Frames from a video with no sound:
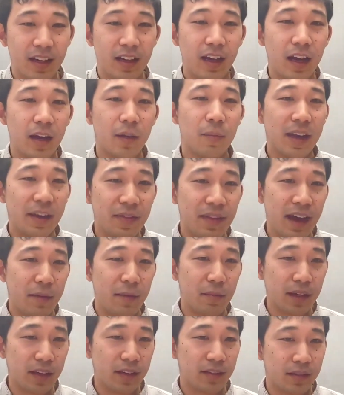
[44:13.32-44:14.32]
And that
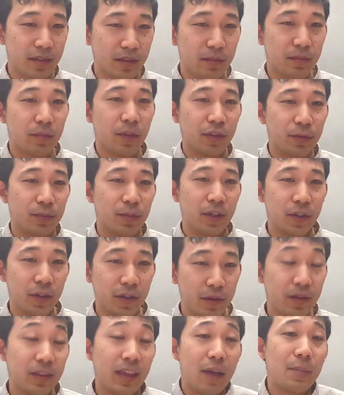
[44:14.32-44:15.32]
made much
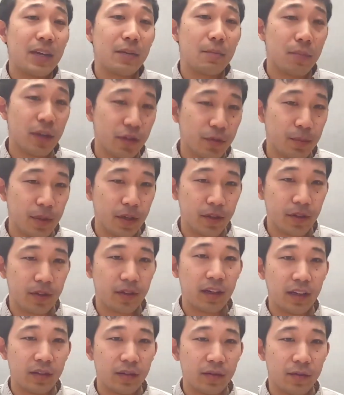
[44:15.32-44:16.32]
bigger
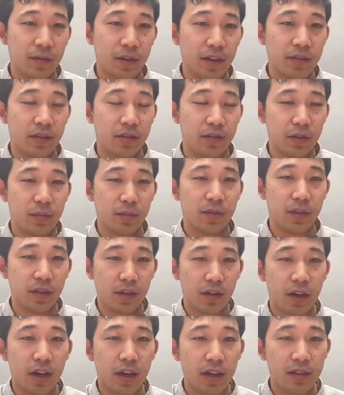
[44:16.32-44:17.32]
gains for us in terms of the
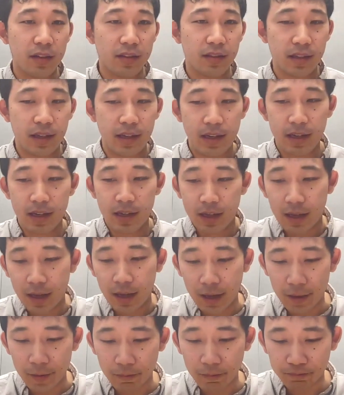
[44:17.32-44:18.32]
cost.
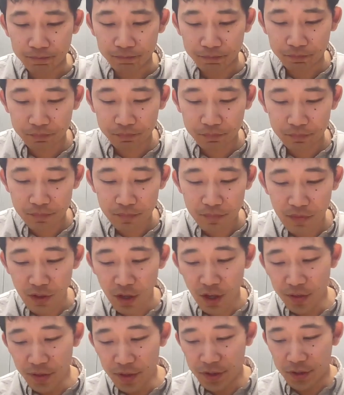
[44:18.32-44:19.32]
On
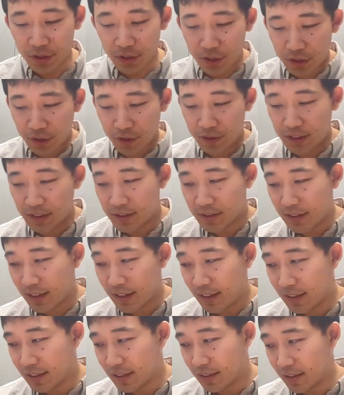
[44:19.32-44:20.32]
the security
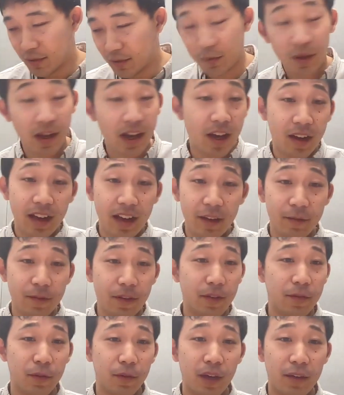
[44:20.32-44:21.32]
side, wow,
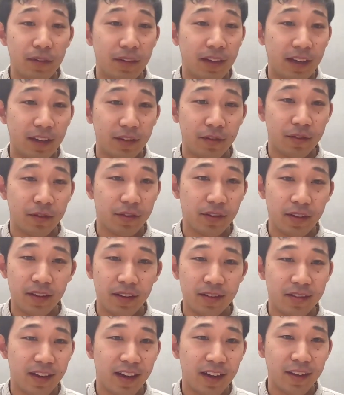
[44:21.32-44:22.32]
if you have an answer to
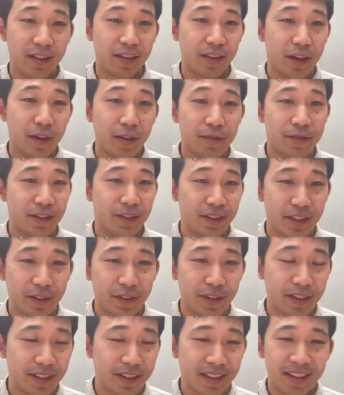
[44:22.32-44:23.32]
this, I'd love to
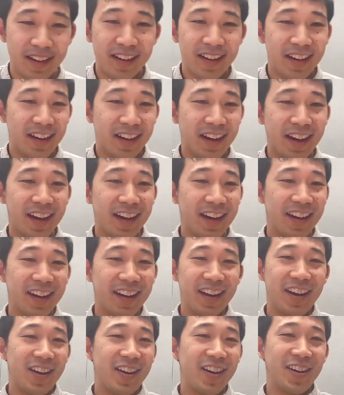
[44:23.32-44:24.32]
hear it.
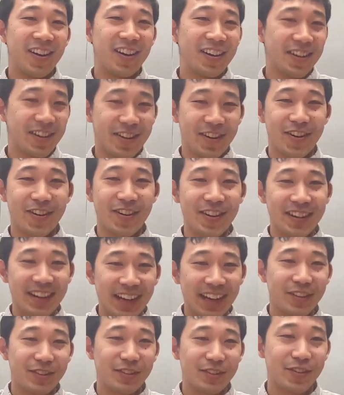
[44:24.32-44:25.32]
Our current
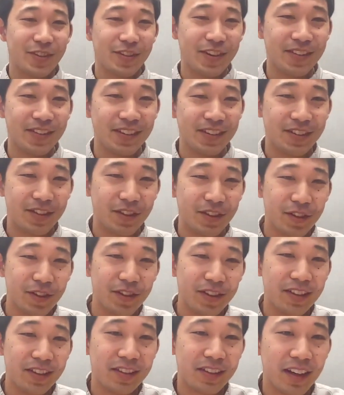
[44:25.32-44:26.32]
answer on the
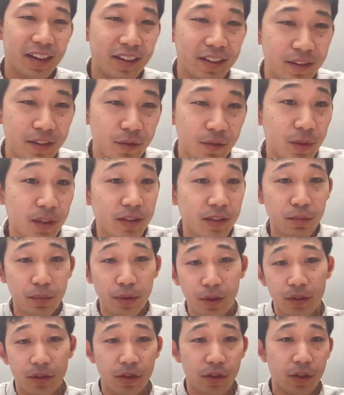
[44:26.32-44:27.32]
security side is we can
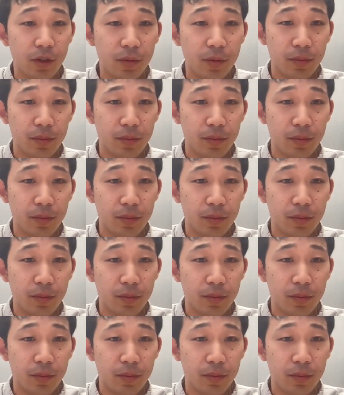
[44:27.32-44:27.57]
build our